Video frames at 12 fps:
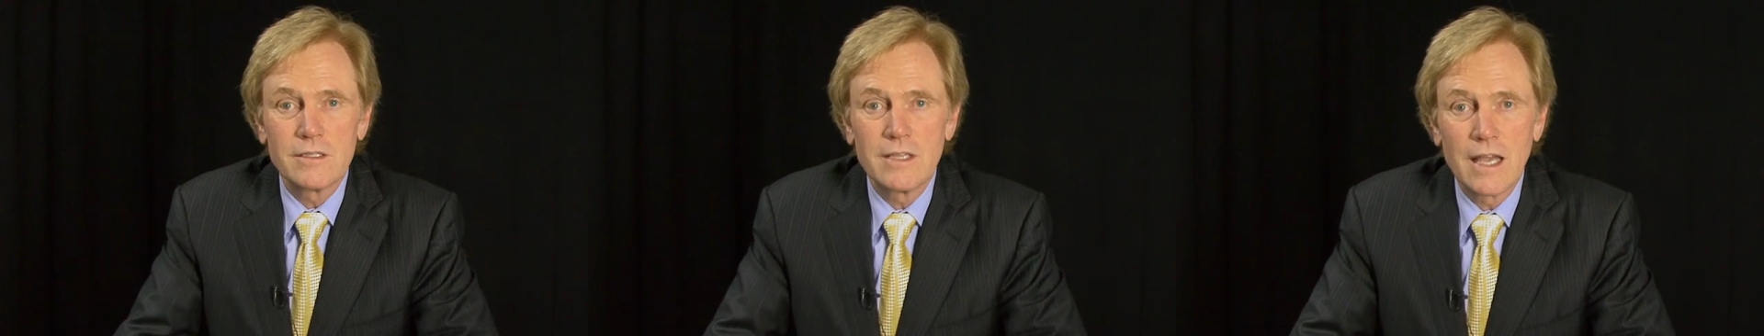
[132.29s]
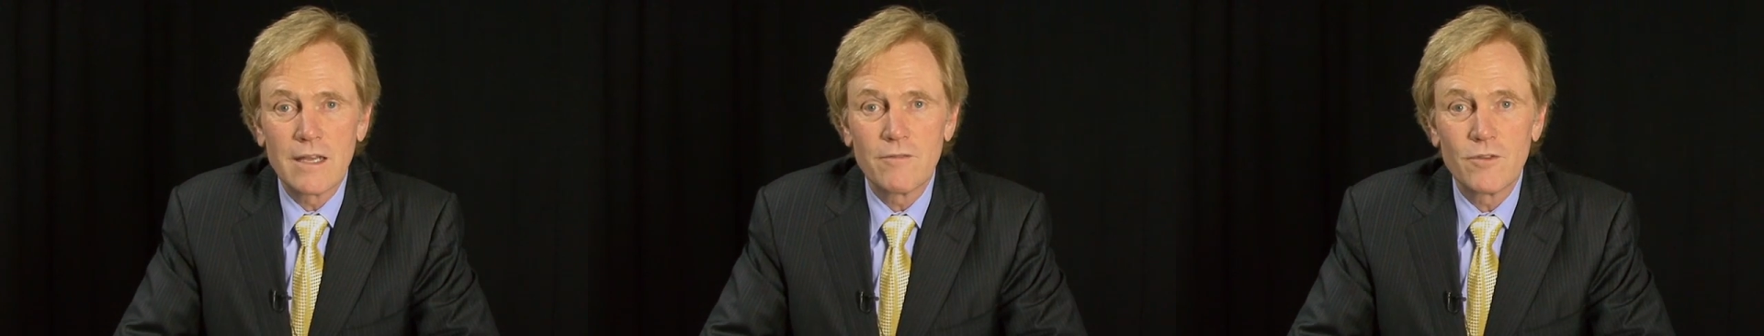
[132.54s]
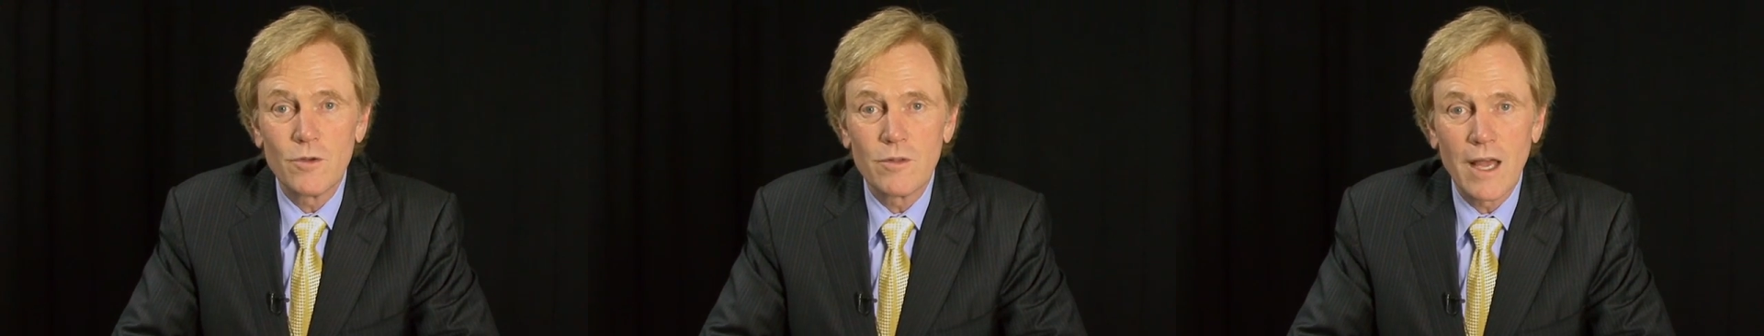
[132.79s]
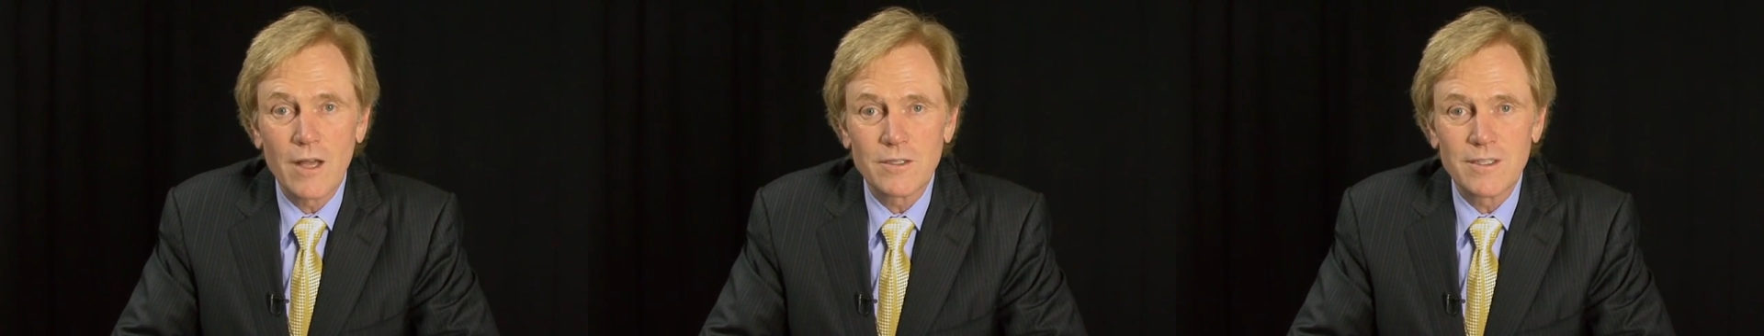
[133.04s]
is the end of
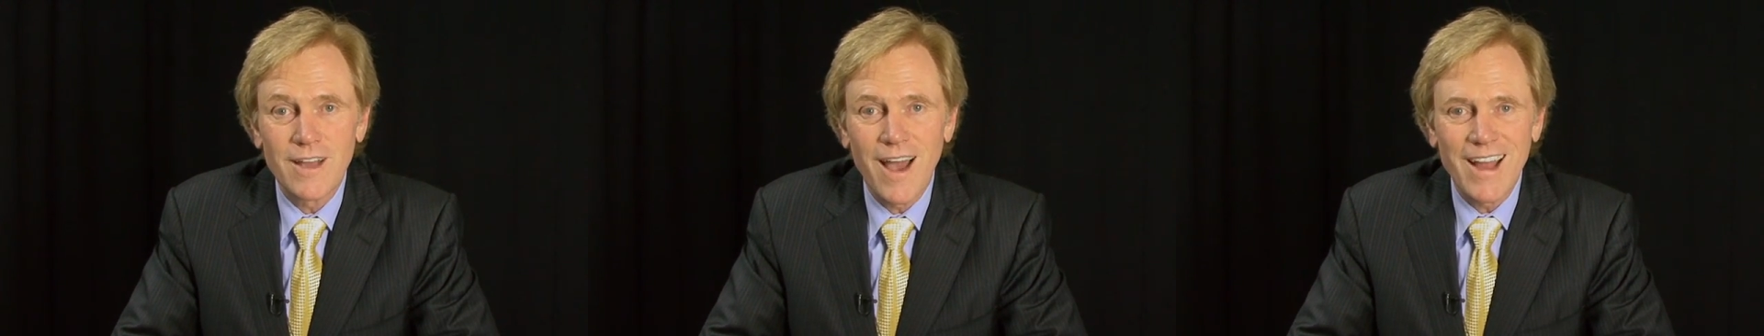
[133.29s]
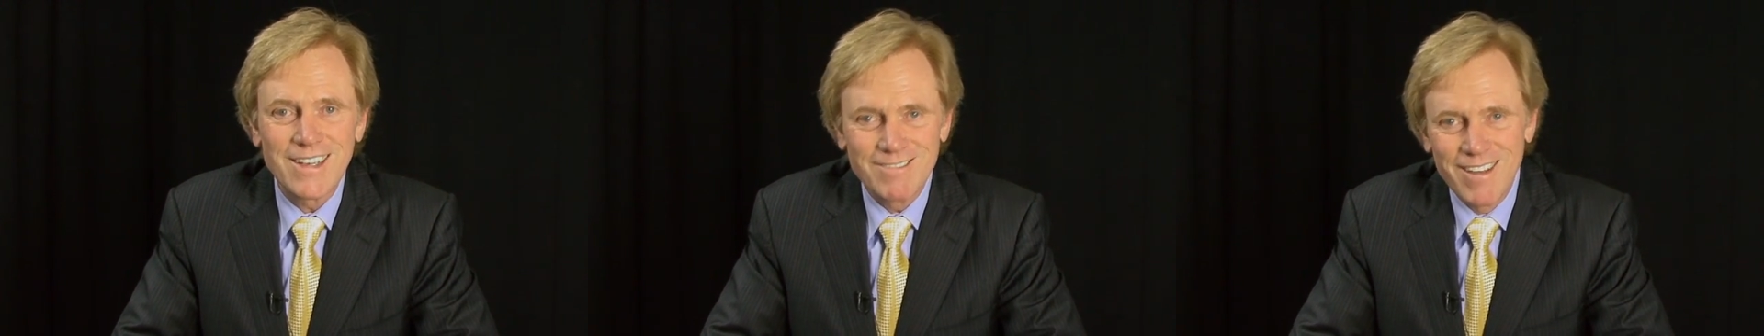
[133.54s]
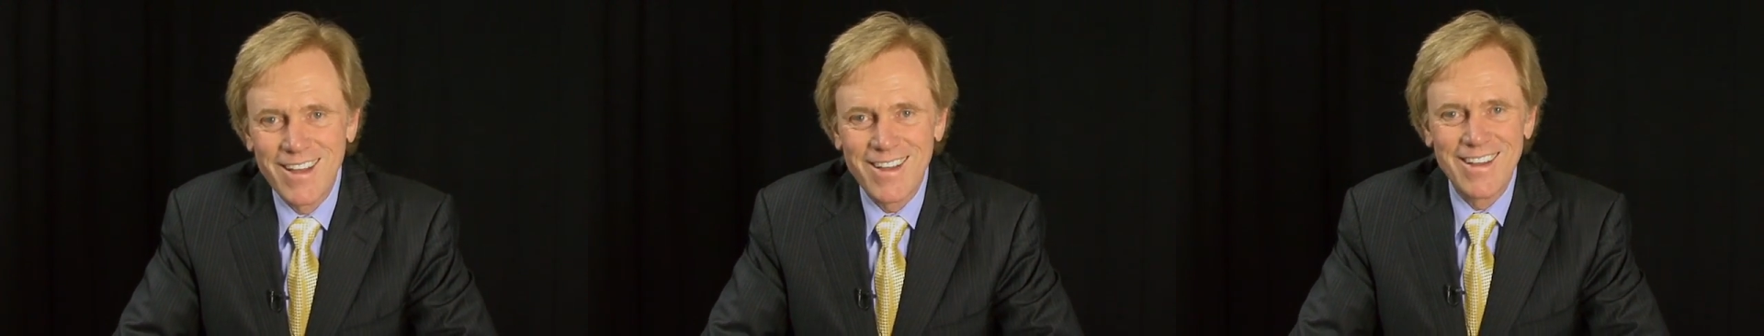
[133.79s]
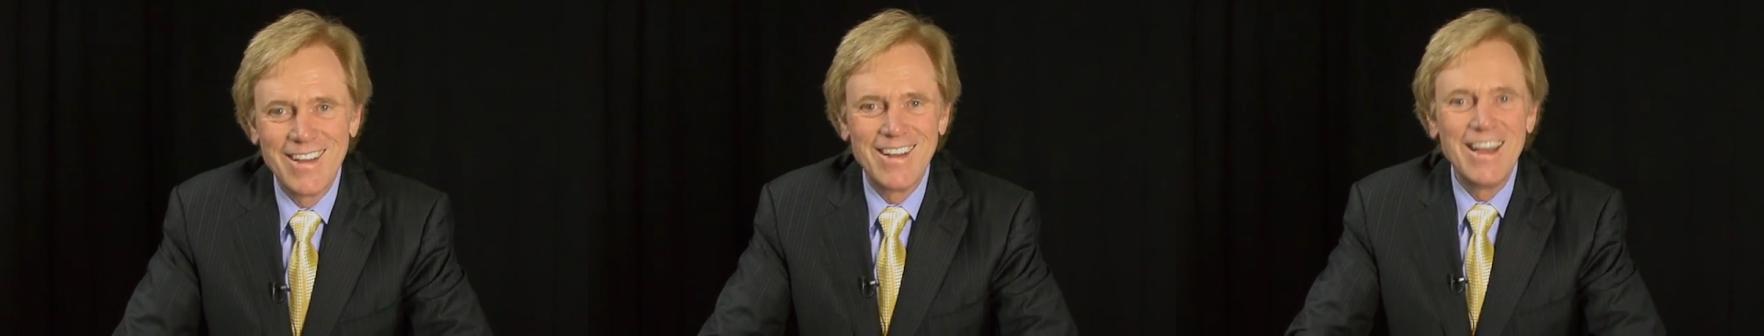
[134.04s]
2009.
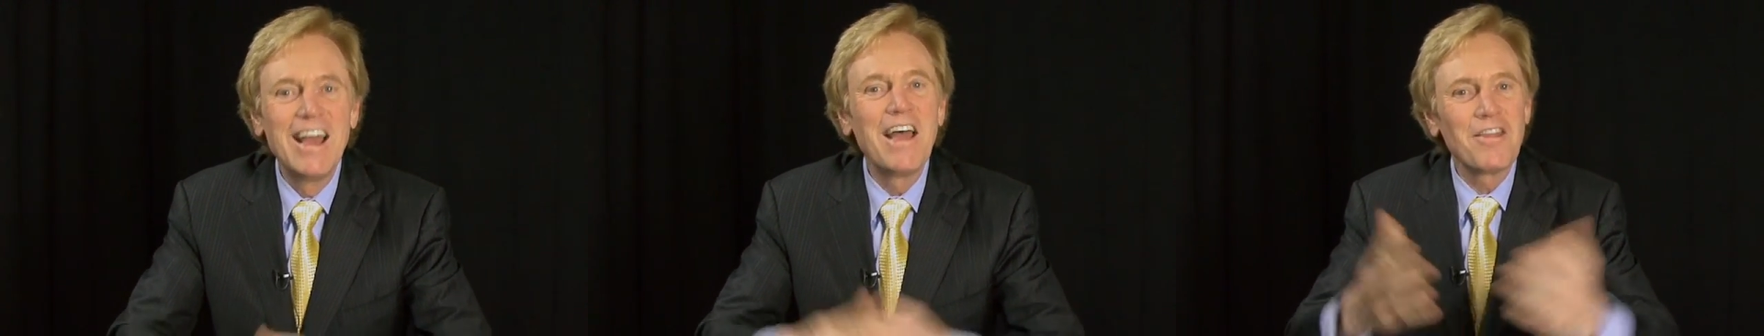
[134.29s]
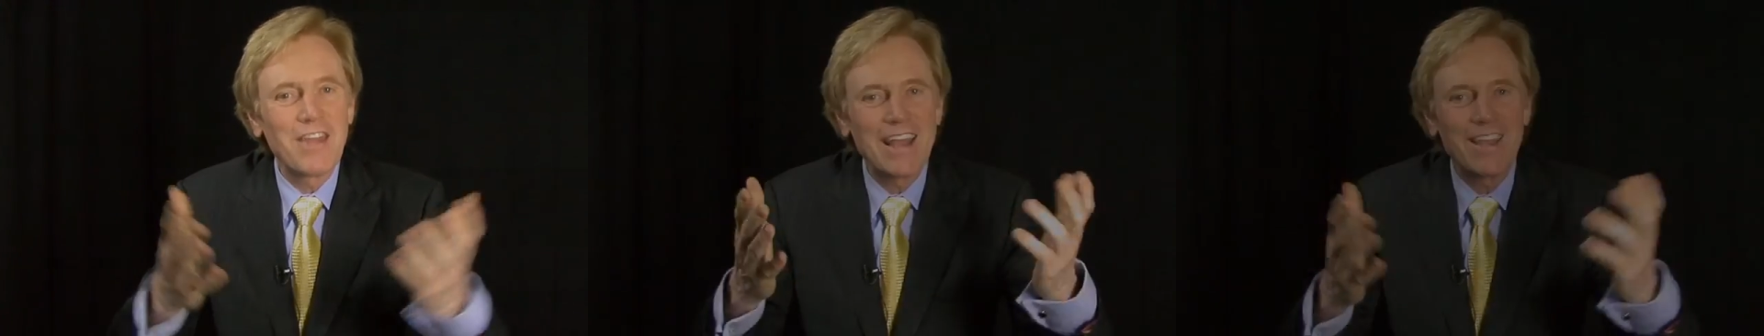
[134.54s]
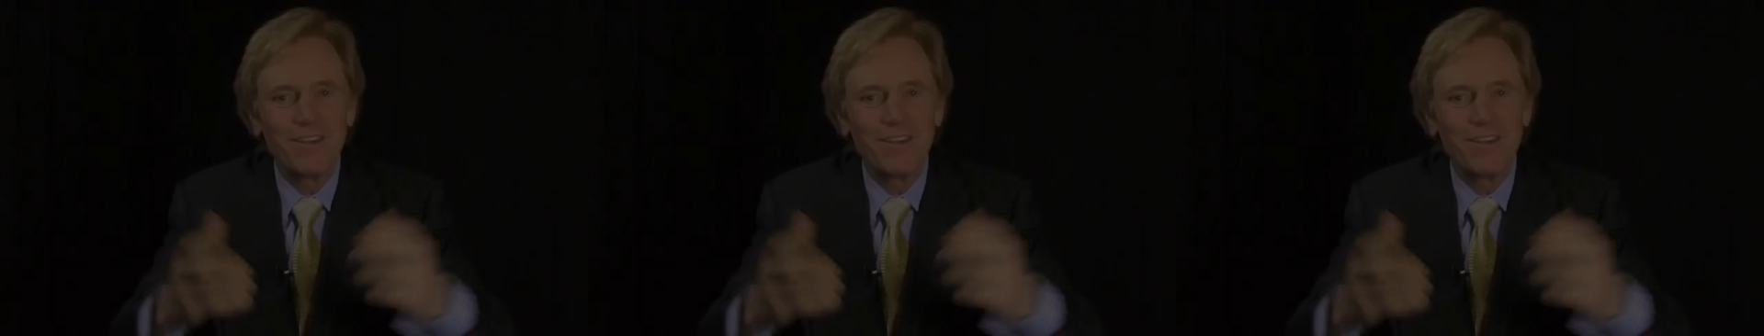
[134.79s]
Thank